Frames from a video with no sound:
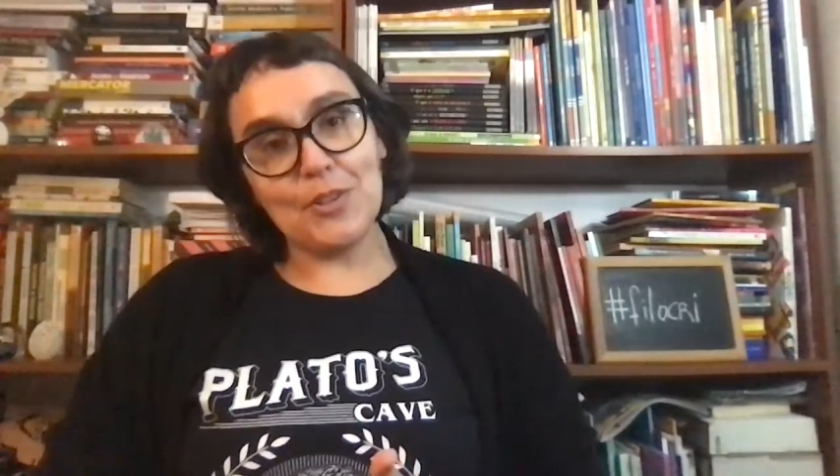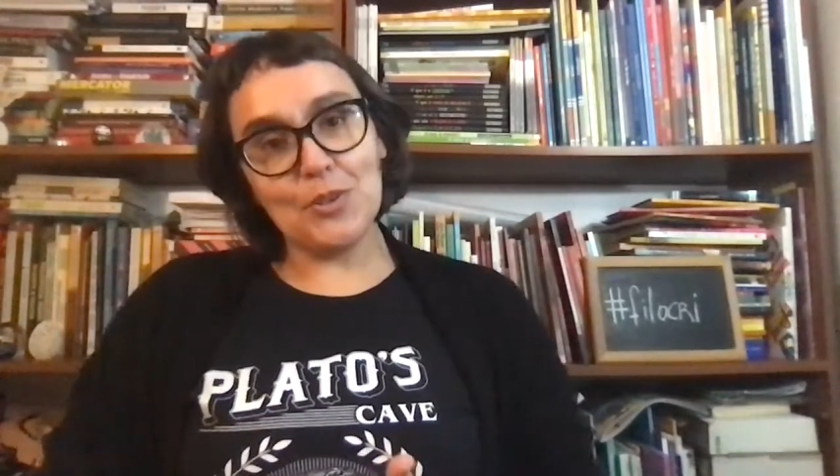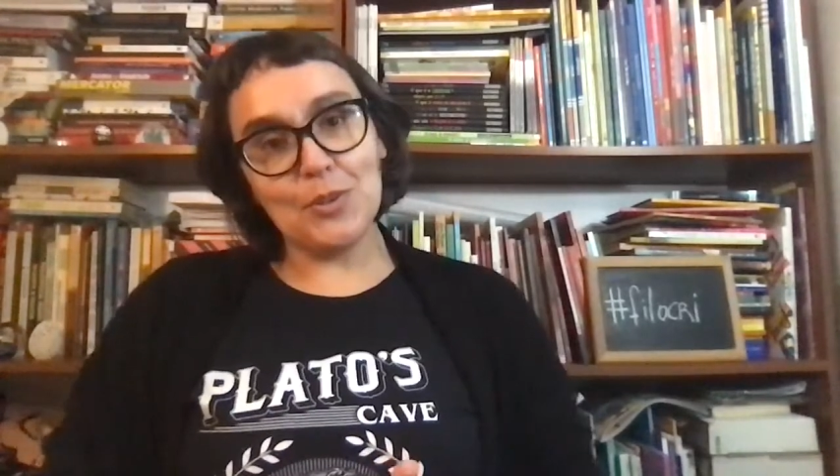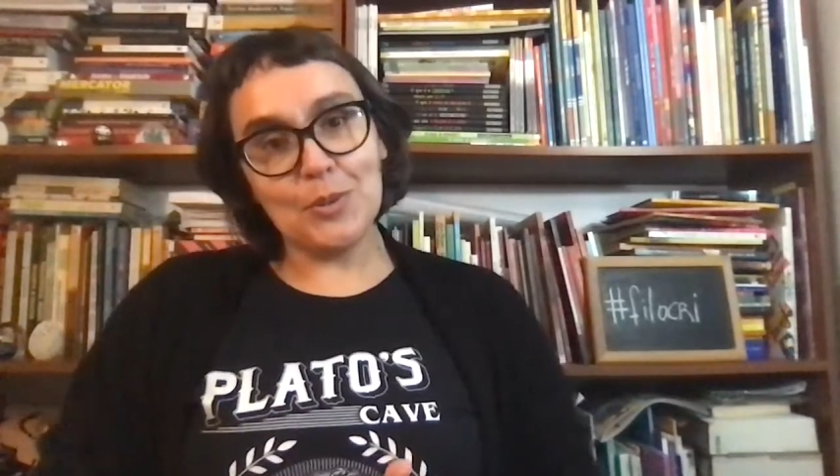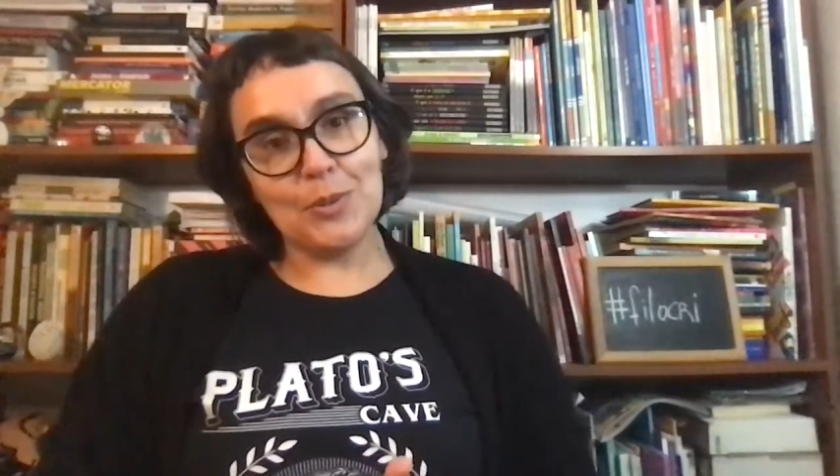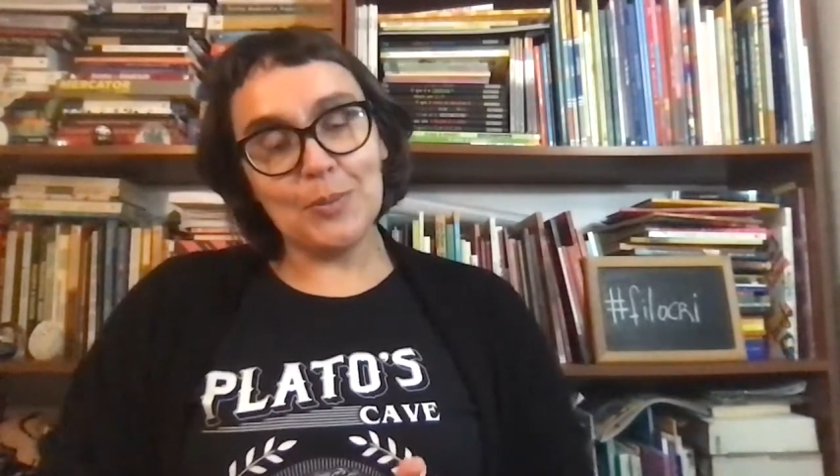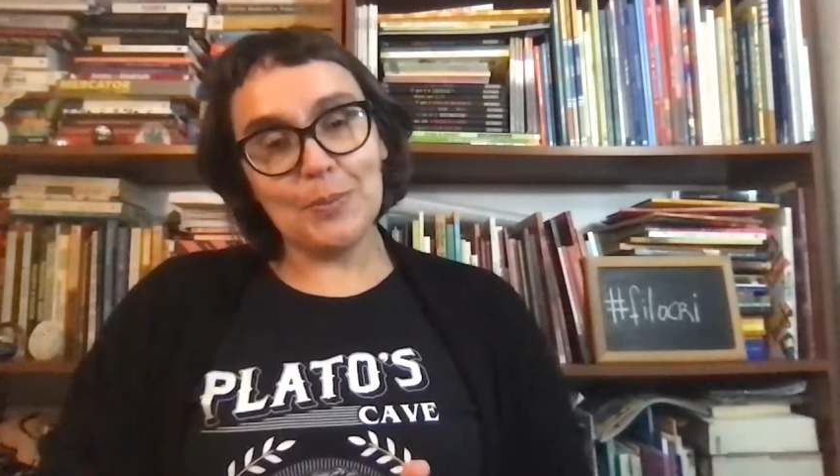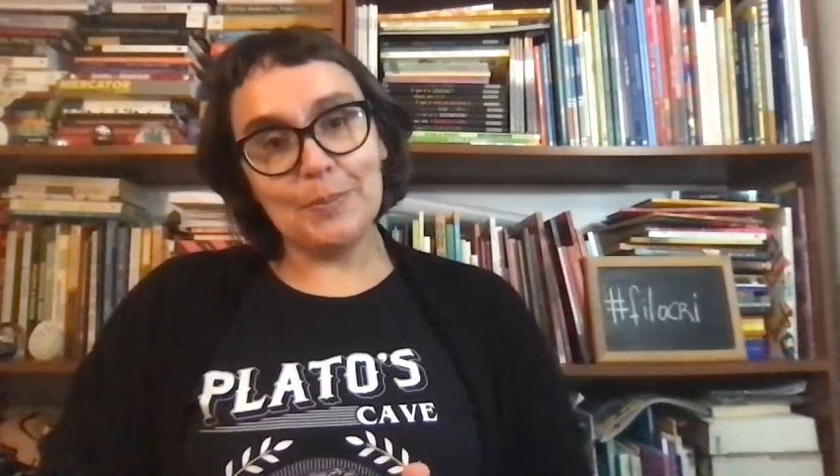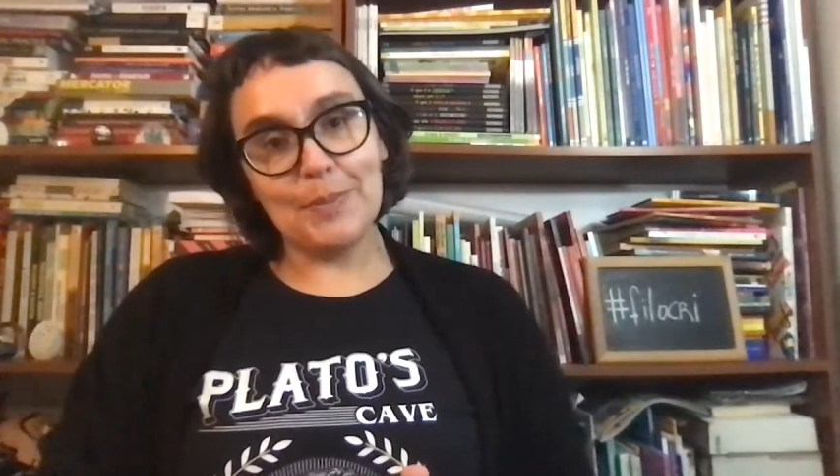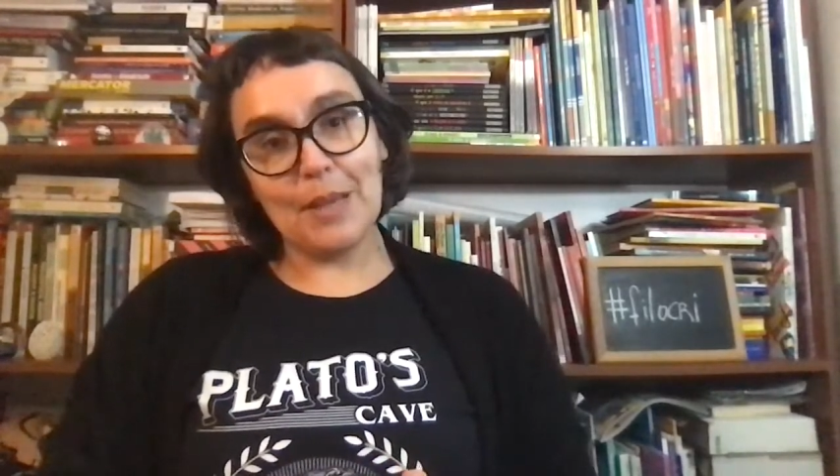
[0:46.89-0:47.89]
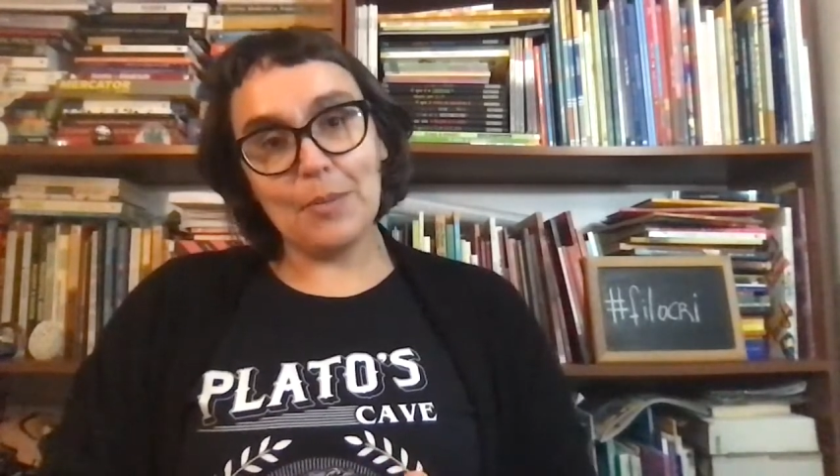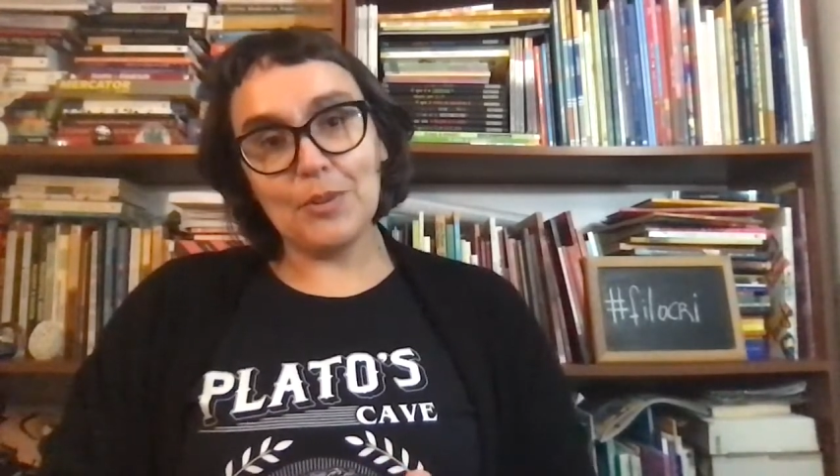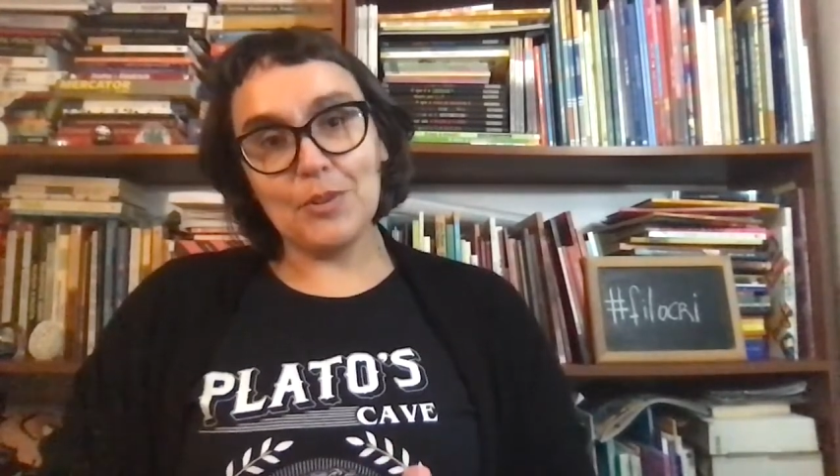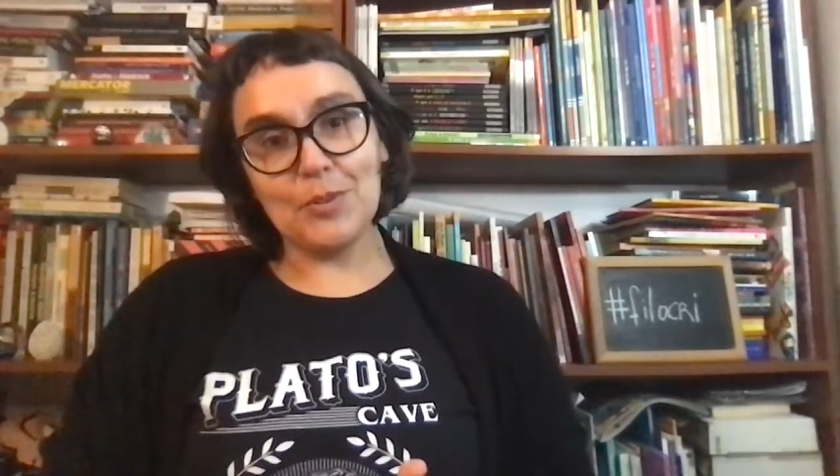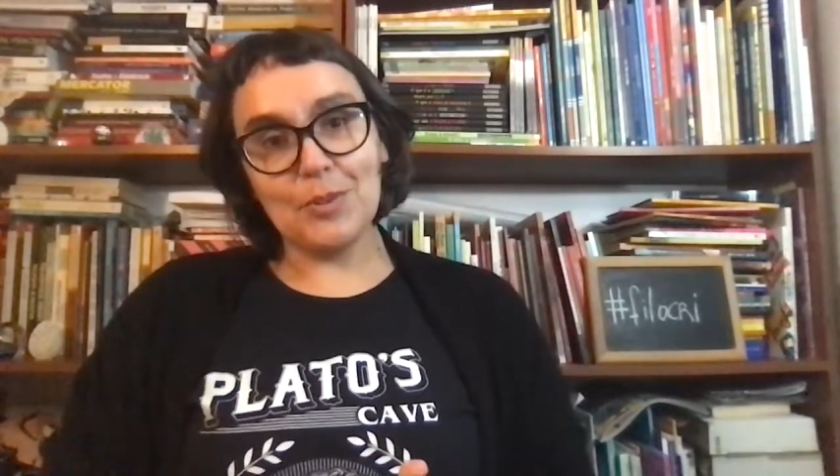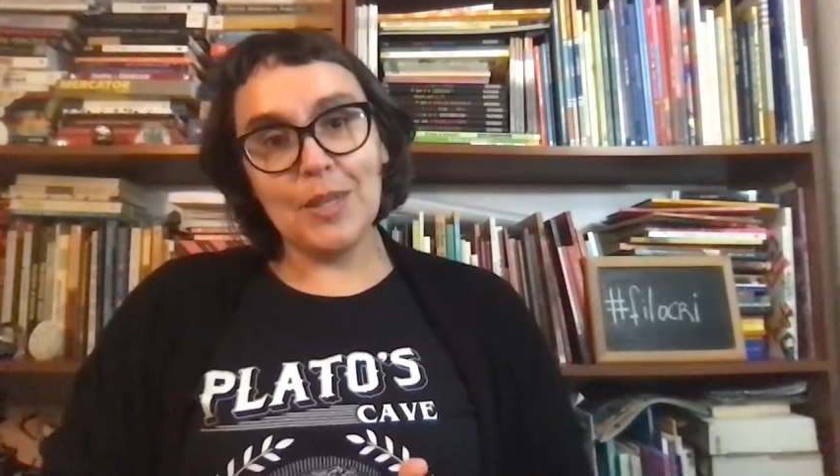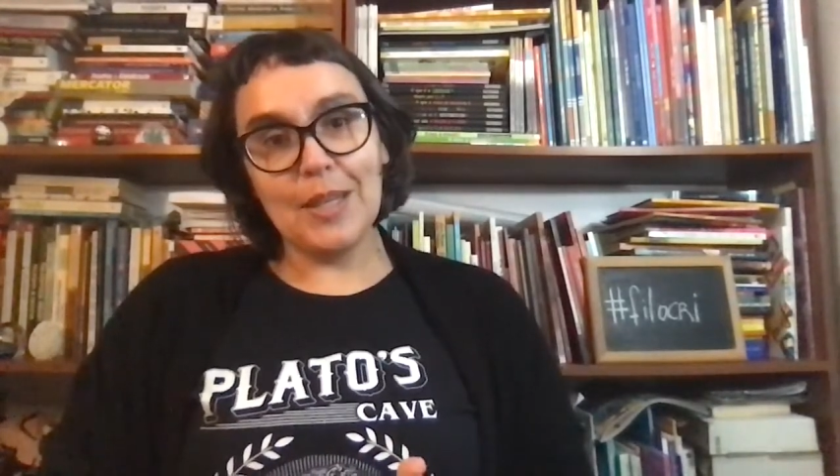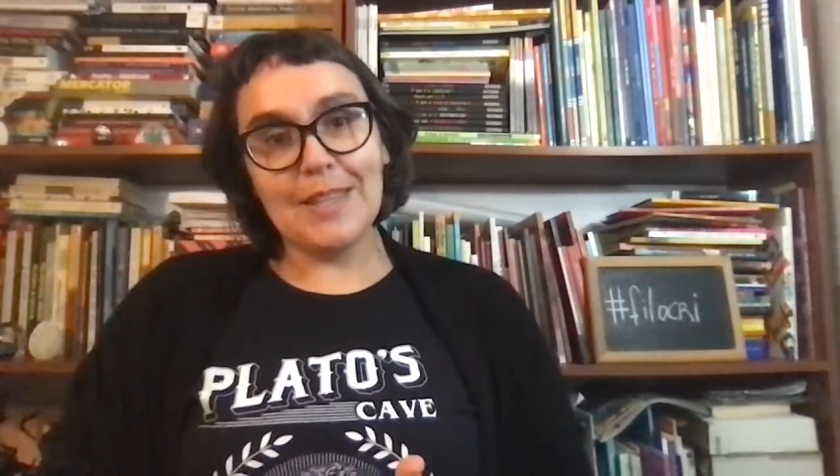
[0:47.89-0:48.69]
to be able to